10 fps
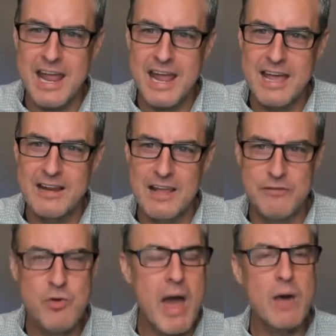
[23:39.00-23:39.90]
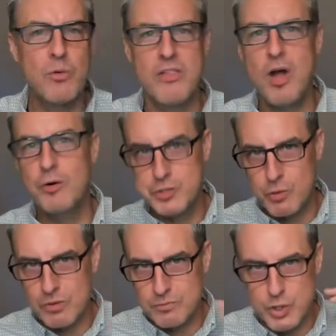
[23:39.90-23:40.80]
And if you had one of those,
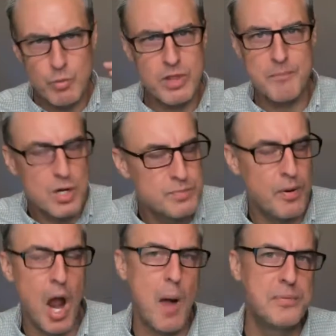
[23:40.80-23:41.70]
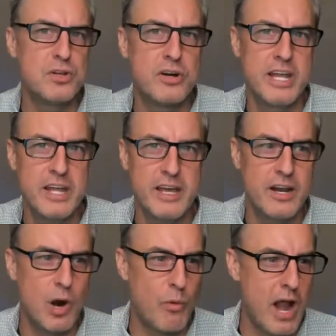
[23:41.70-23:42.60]
you were you were the most popular
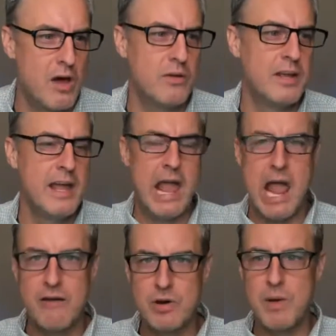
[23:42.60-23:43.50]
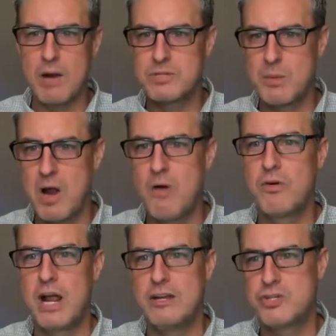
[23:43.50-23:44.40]
kid around. Everybody was coming
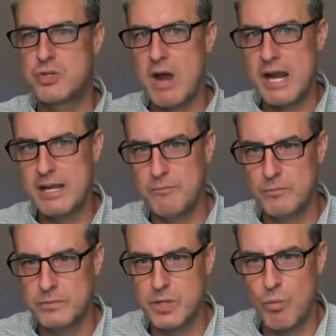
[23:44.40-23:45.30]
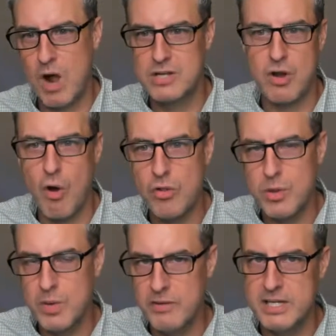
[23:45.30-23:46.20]
over, and you tried to to watch all
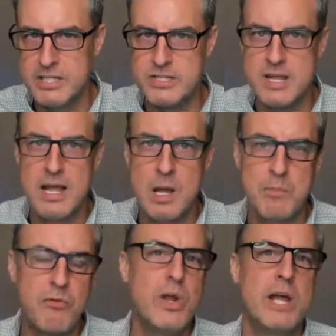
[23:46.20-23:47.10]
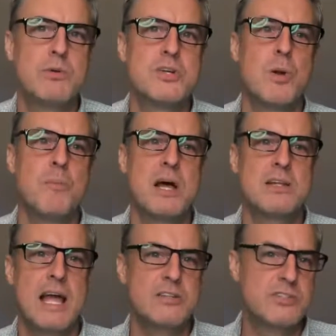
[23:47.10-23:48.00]
the movies before you had to return them
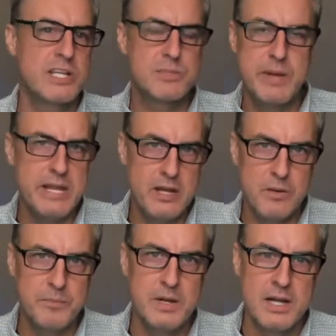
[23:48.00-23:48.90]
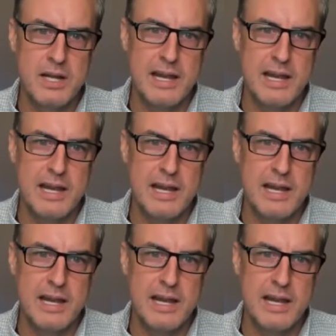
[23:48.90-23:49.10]
by at 6 p.m.